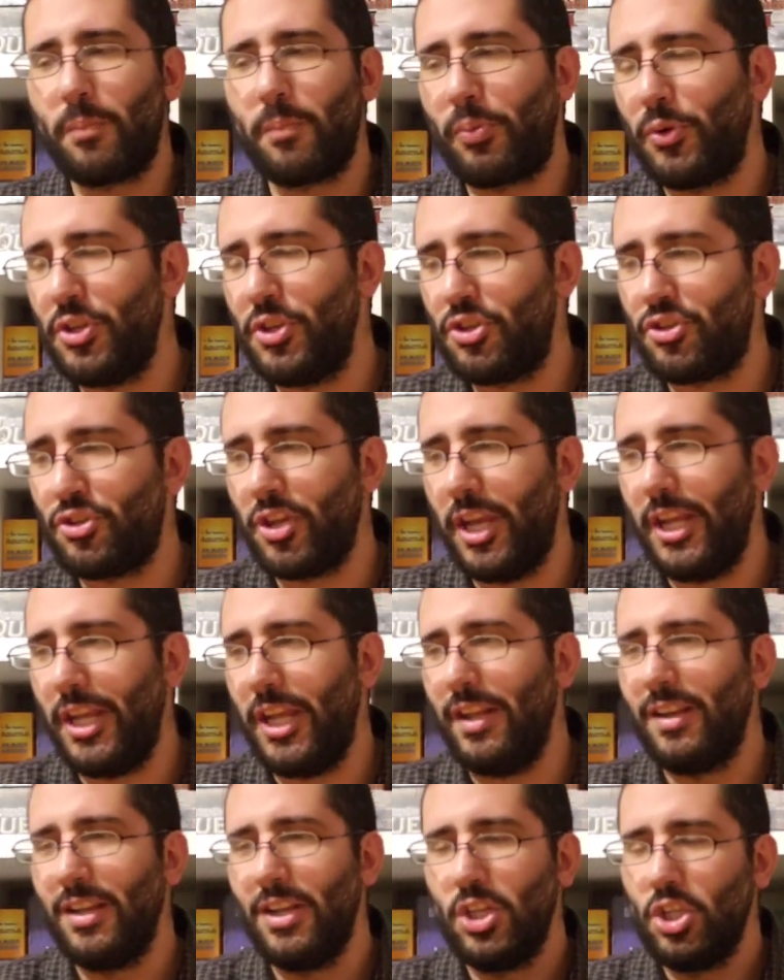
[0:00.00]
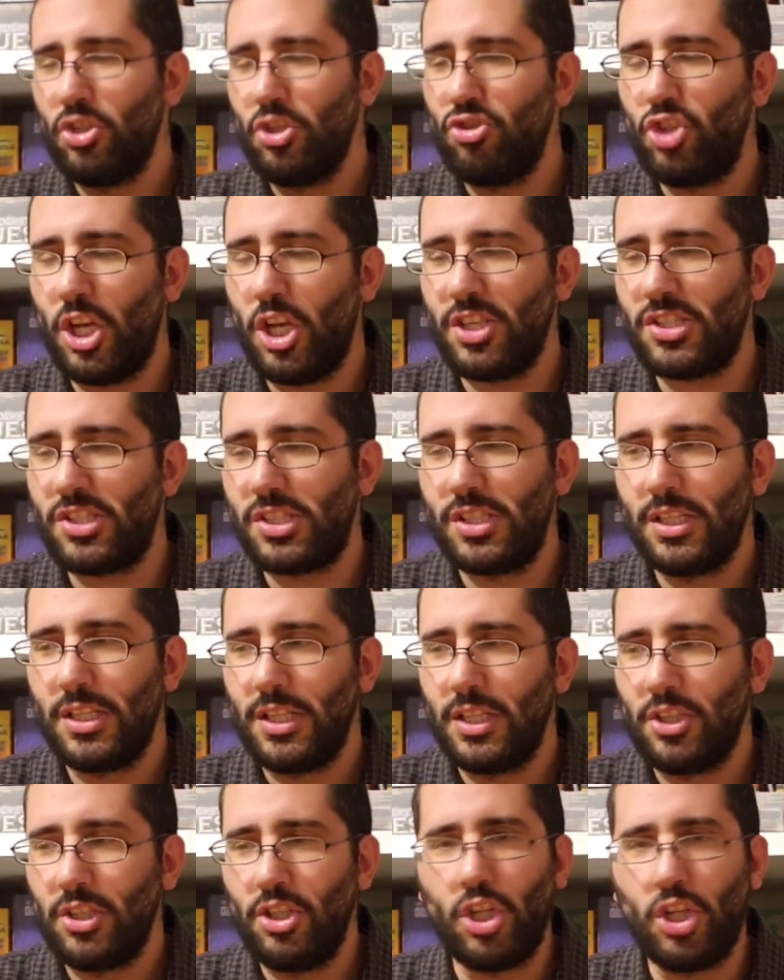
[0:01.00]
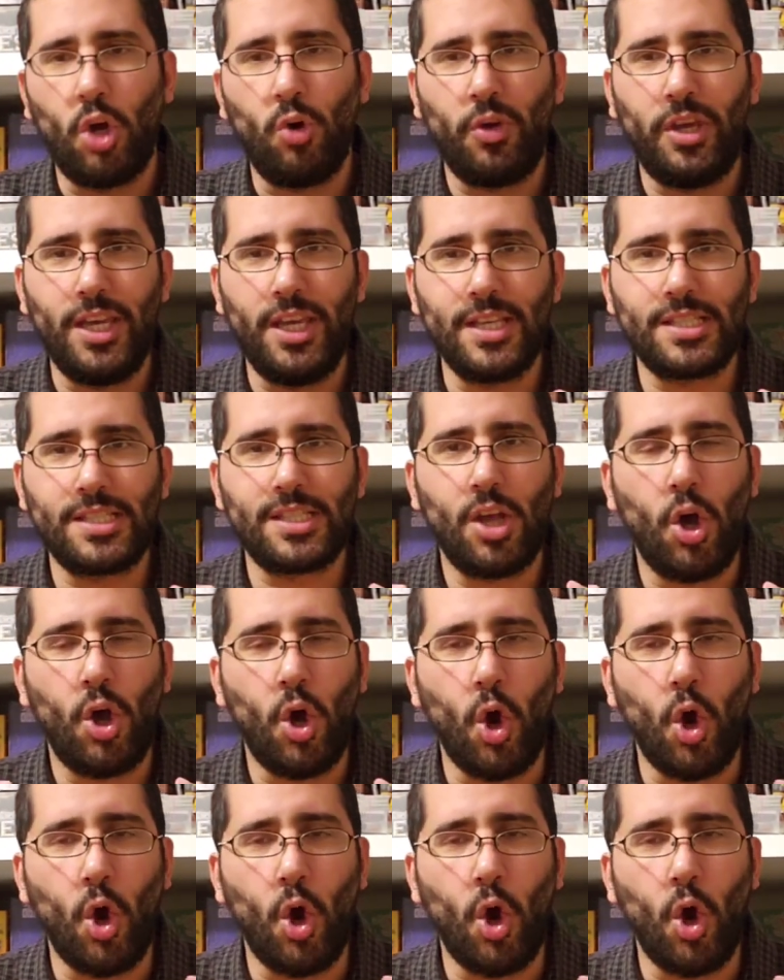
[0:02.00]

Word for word: appreciated just, you know, his